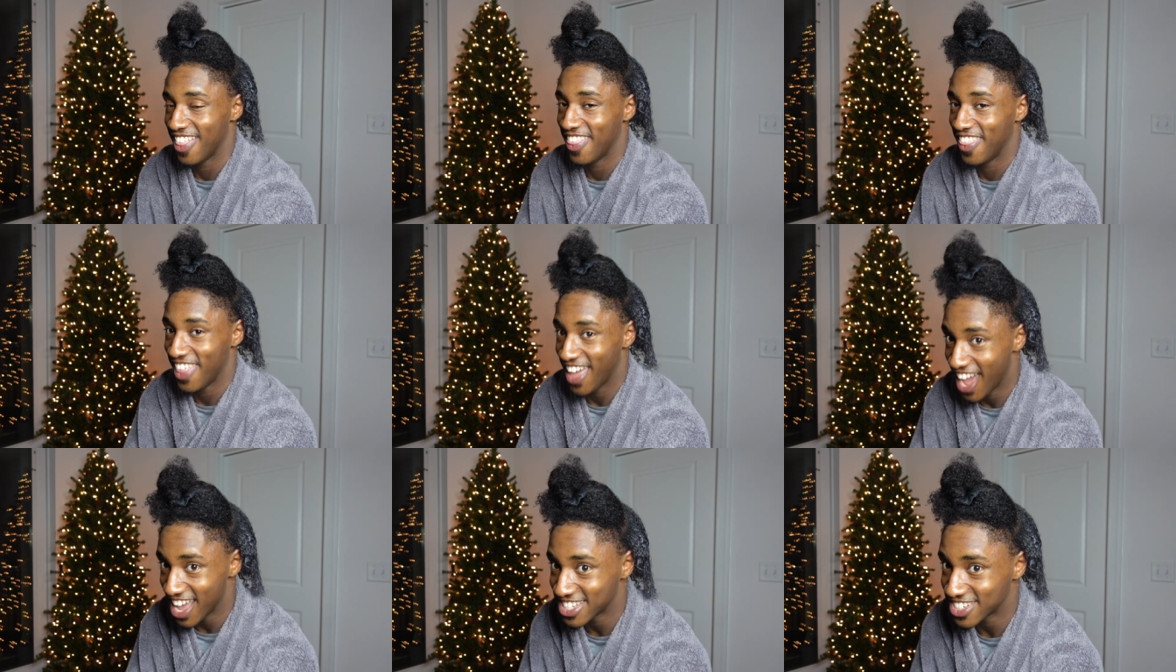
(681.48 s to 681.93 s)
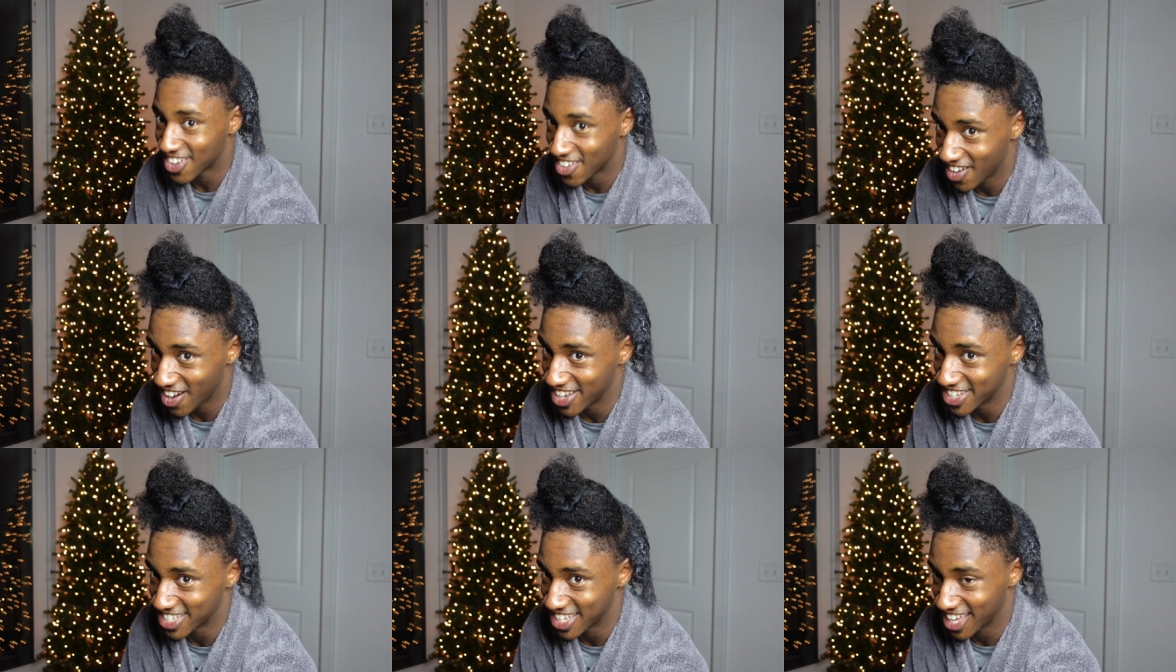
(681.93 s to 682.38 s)
That's
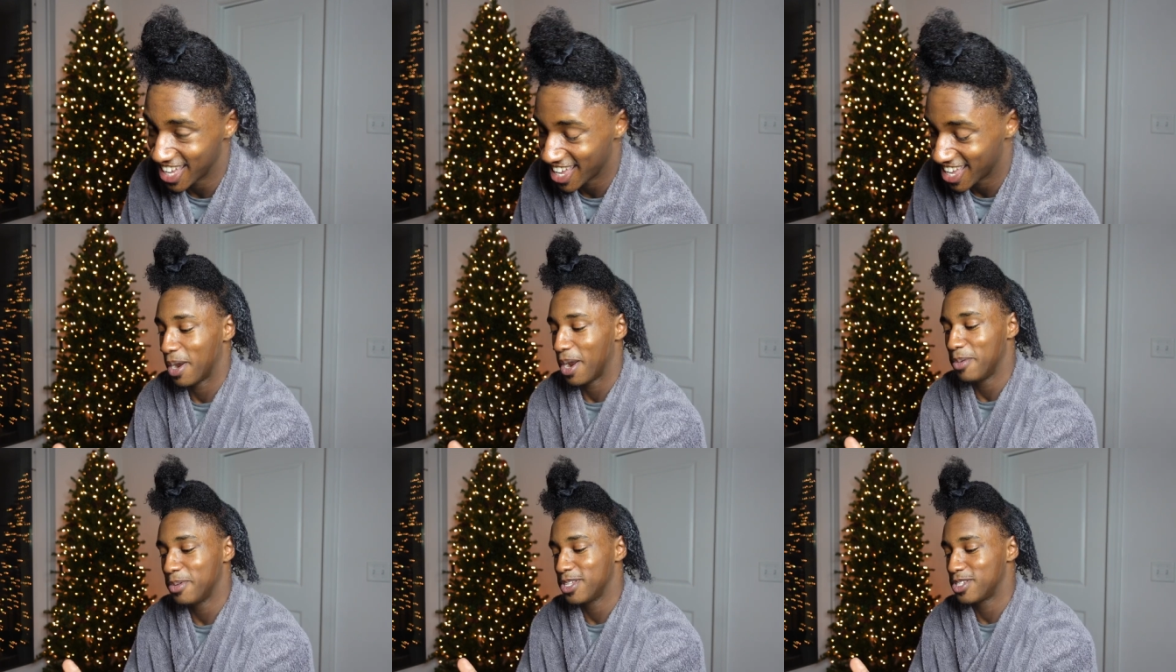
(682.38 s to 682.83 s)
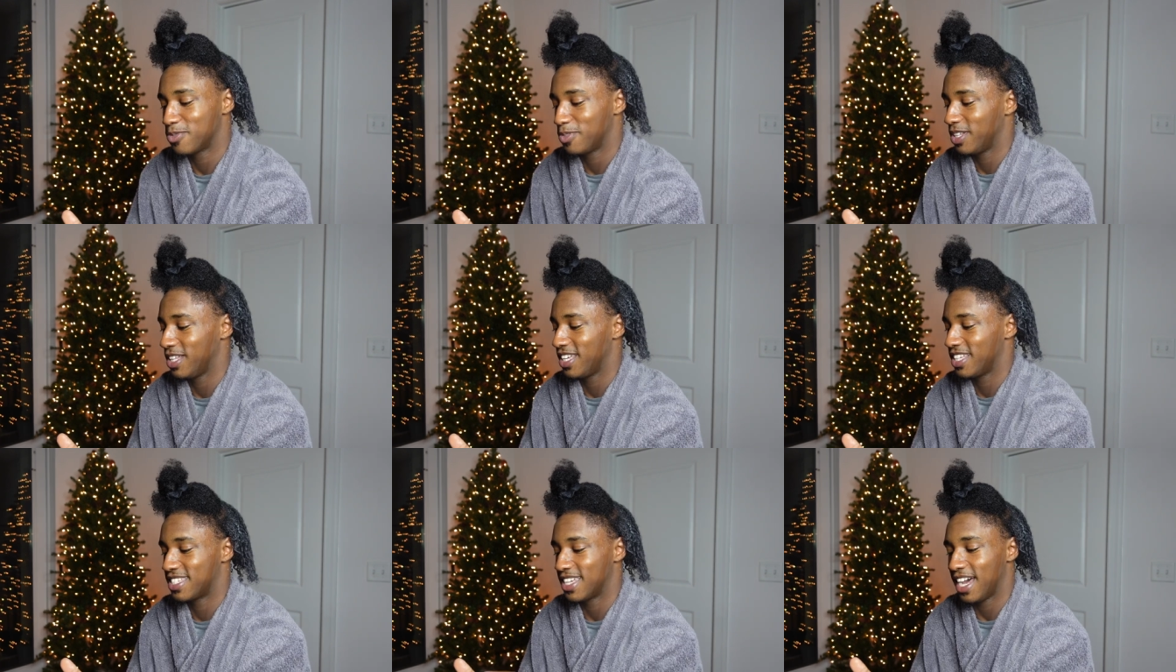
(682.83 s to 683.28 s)
crazy. But I'm just
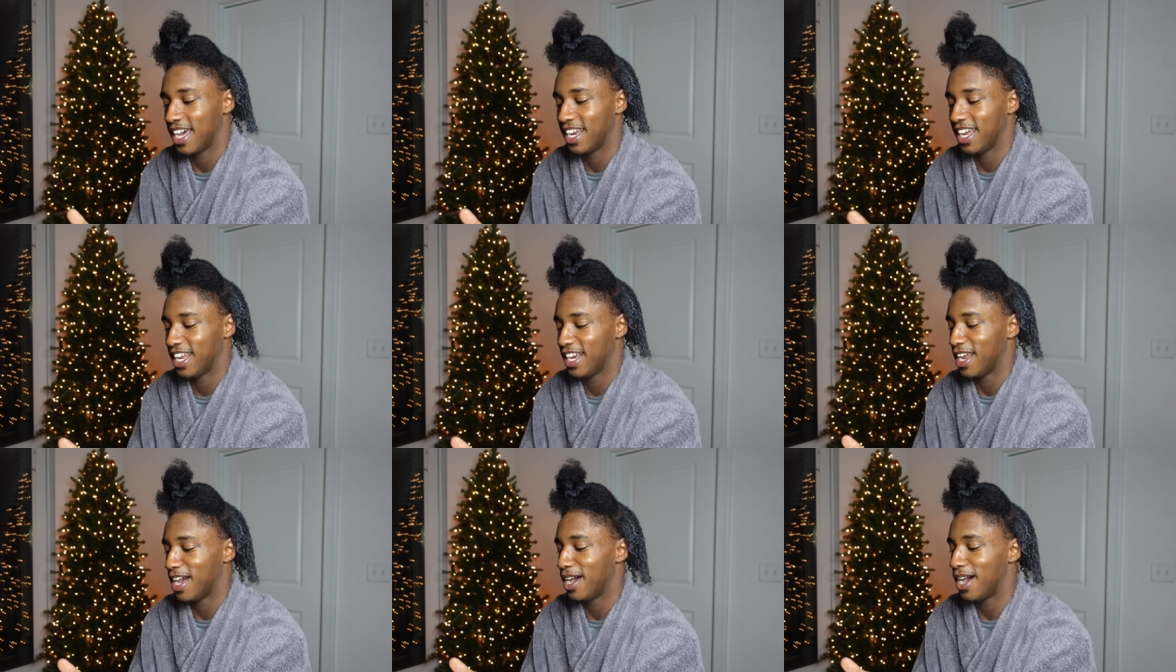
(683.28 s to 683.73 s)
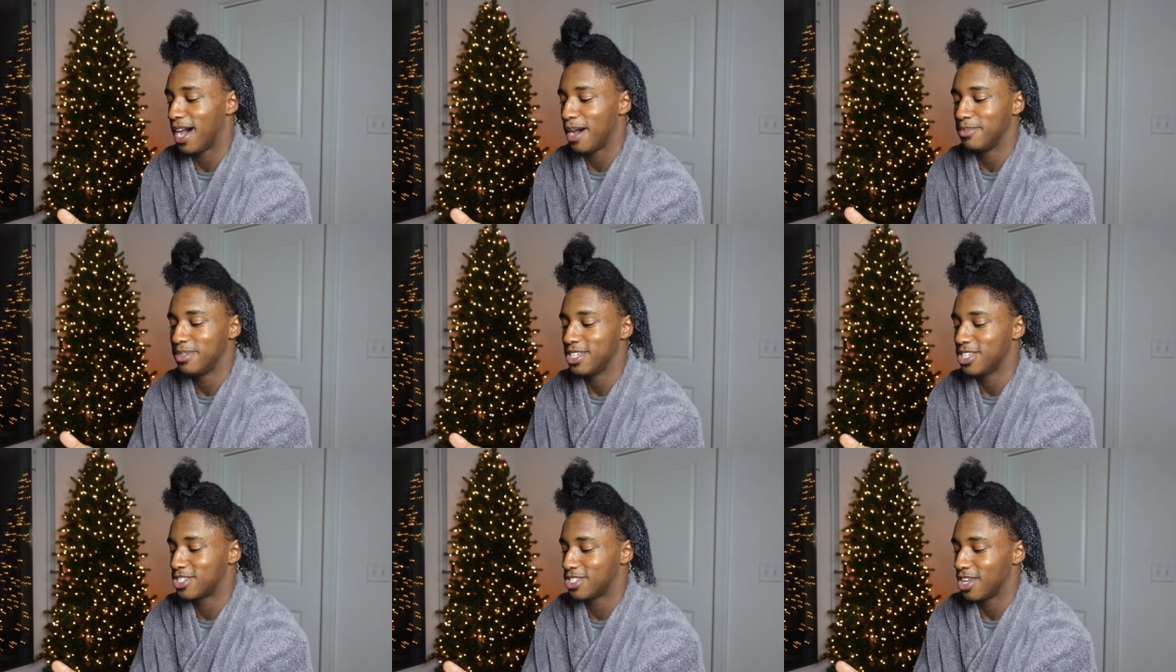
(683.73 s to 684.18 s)
really excited, and I,
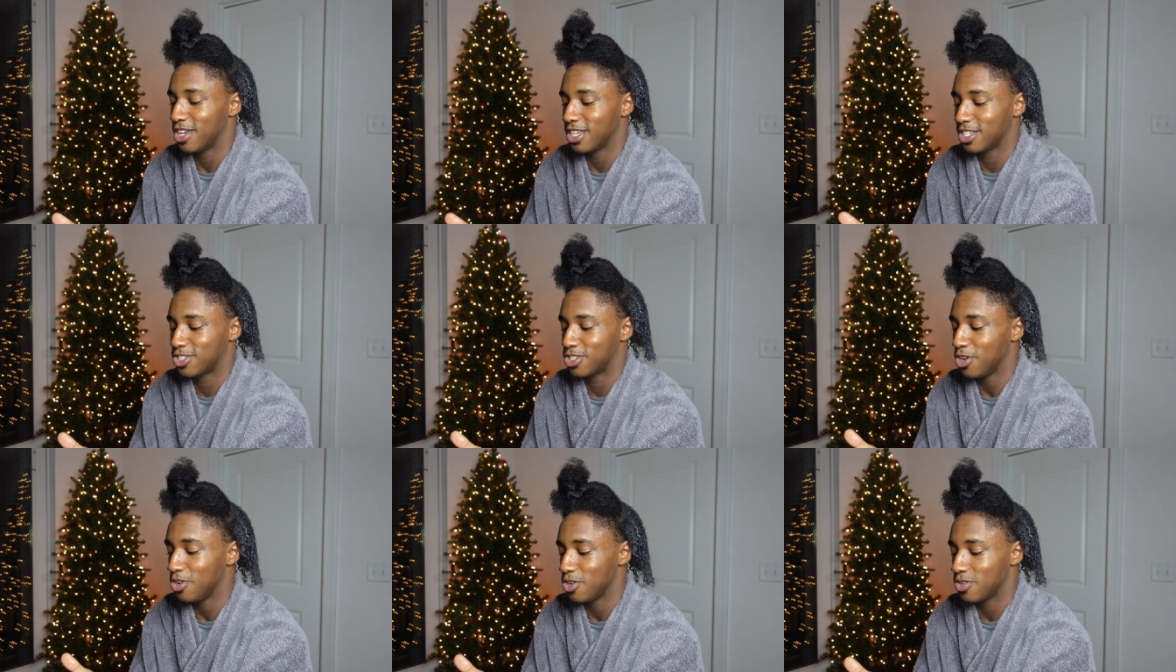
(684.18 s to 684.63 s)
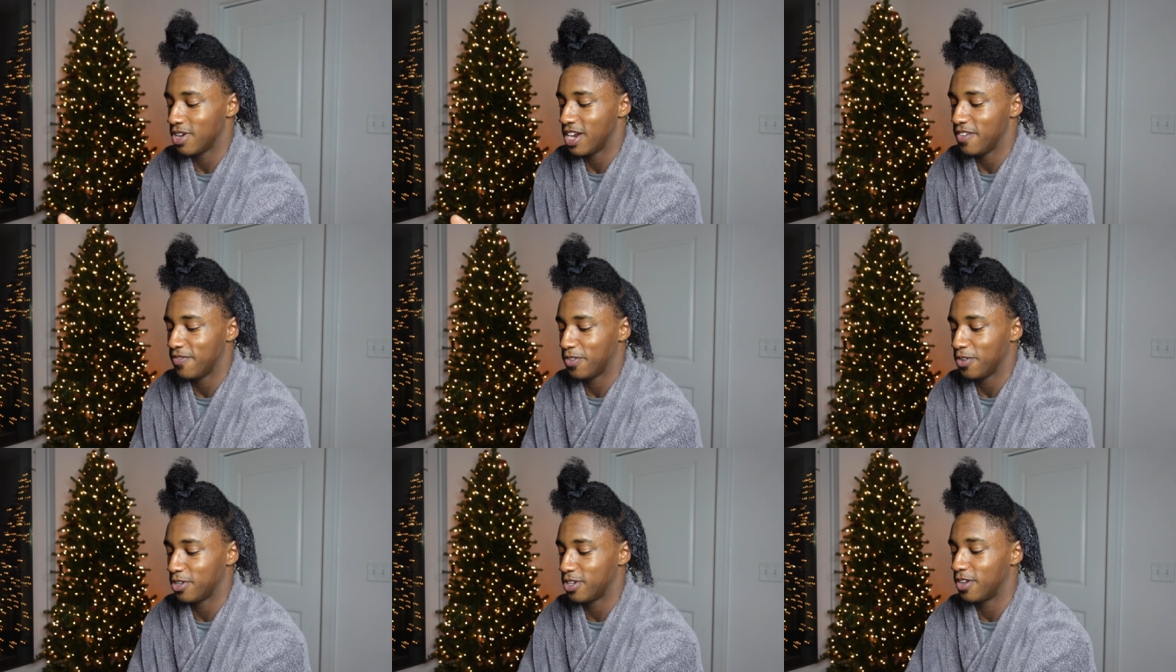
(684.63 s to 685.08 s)
I'm just so, so
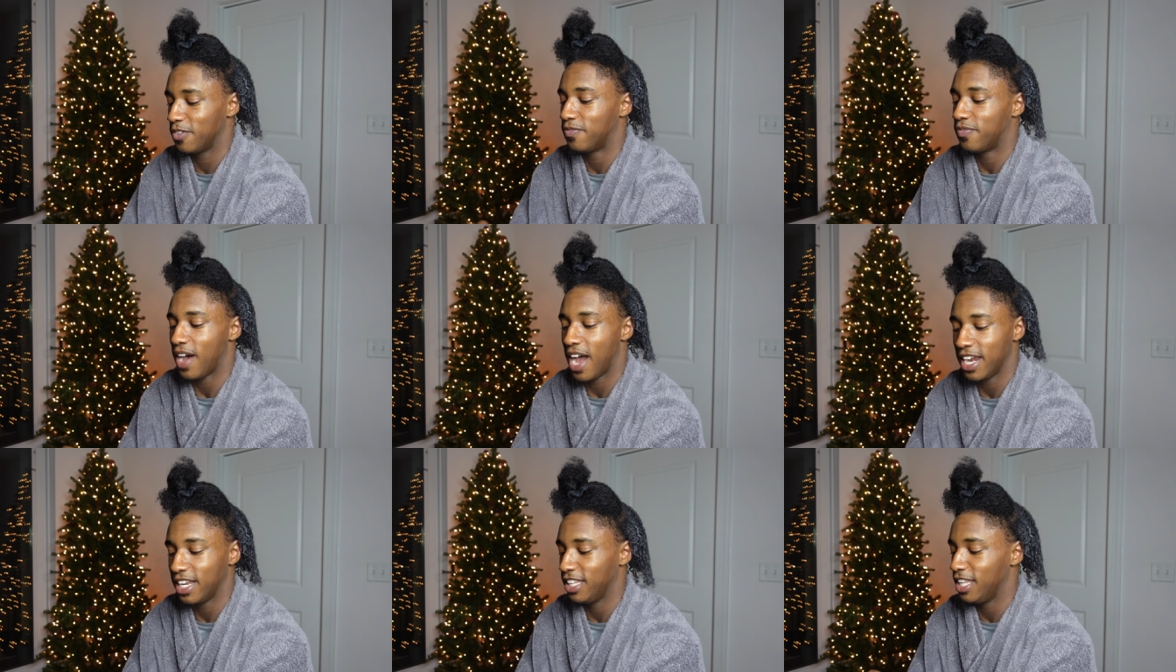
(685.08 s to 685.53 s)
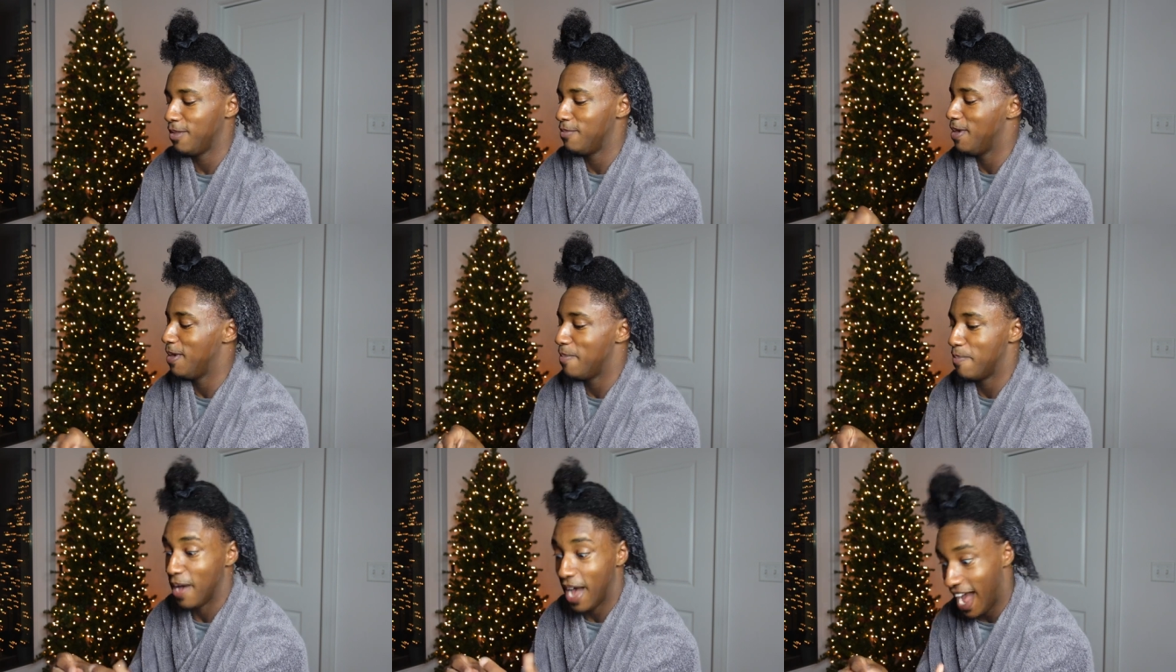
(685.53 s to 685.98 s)
grateful to finally
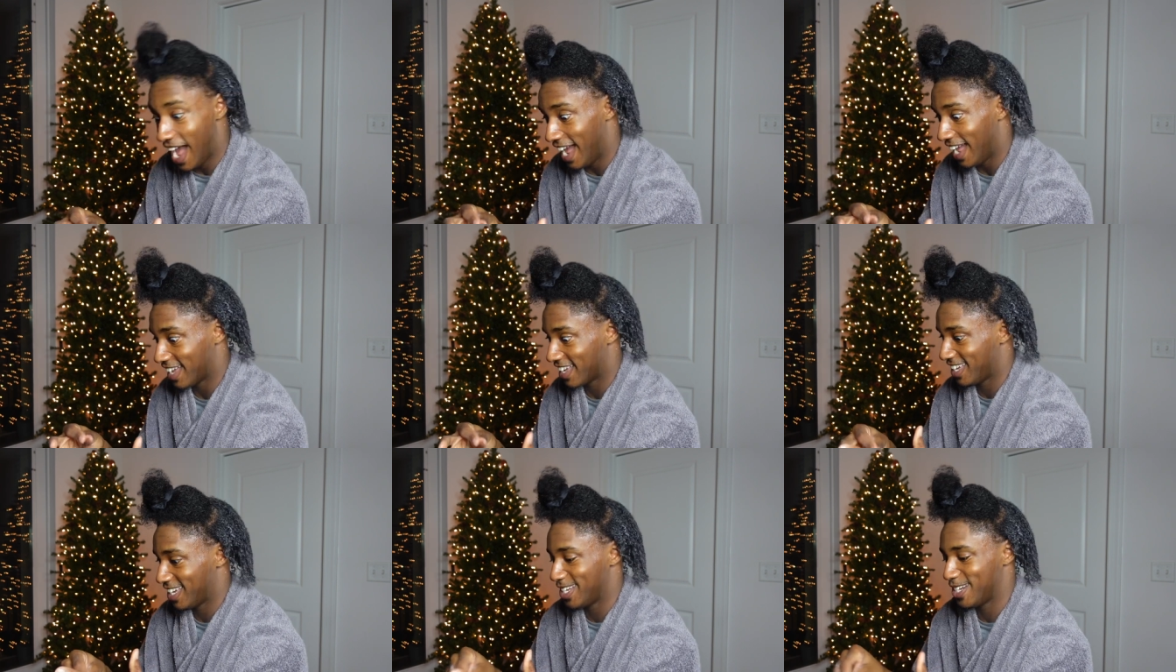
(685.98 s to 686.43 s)
be back.